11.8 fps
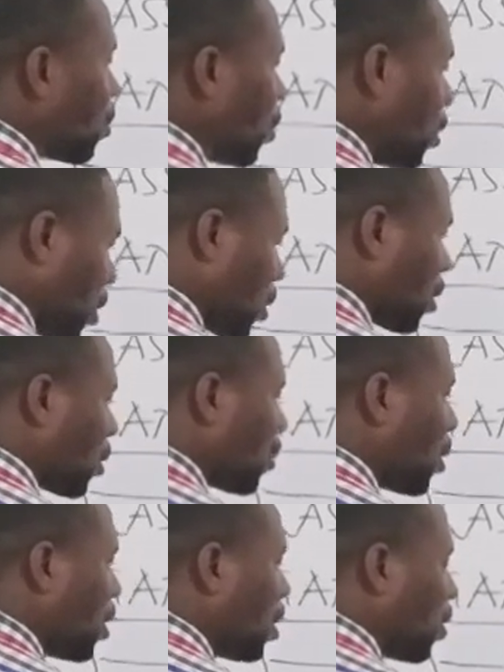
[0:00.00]
but
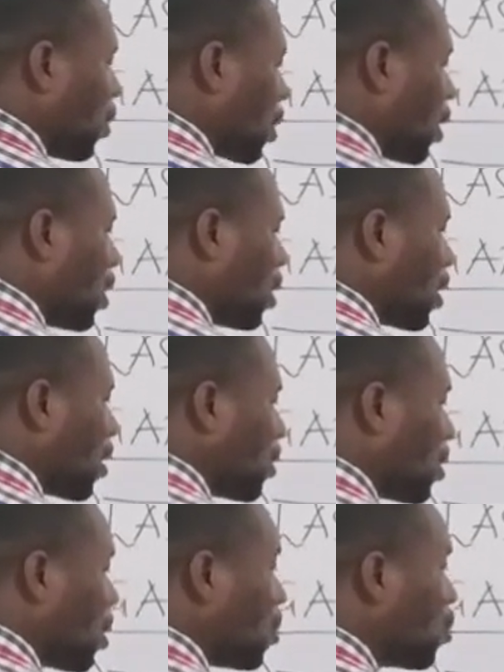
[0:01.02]
there
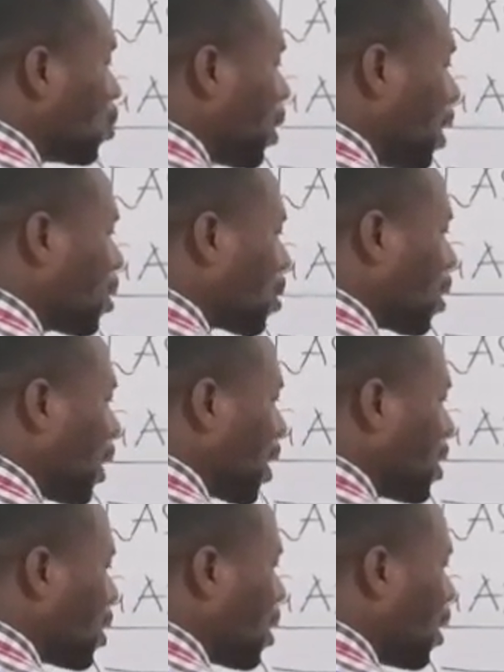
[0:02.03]
is a membrane, like
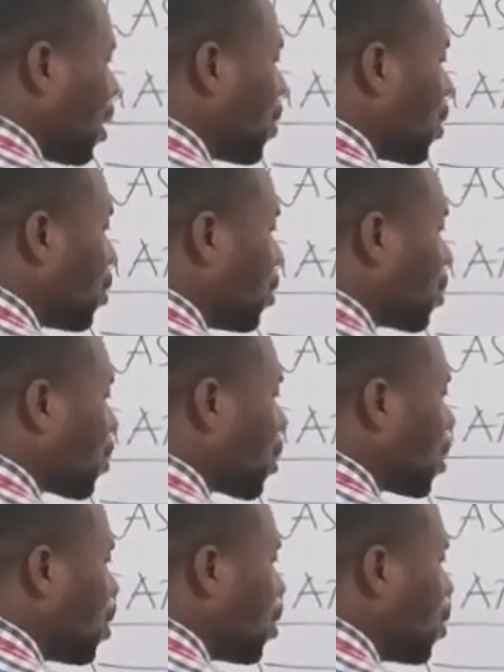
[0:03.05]
I said earlier on,
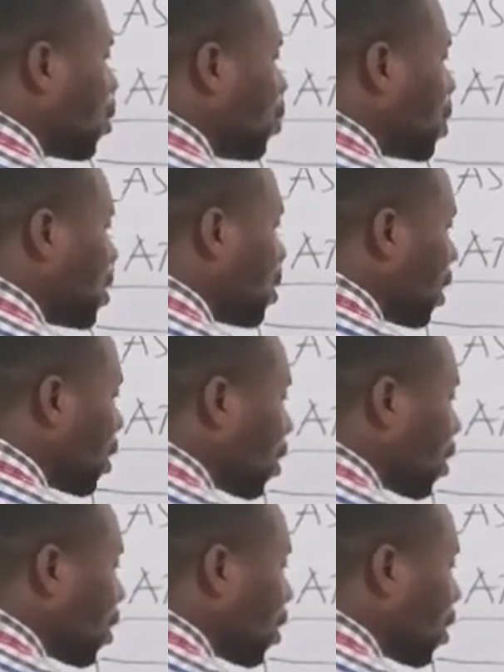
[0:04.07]
which is a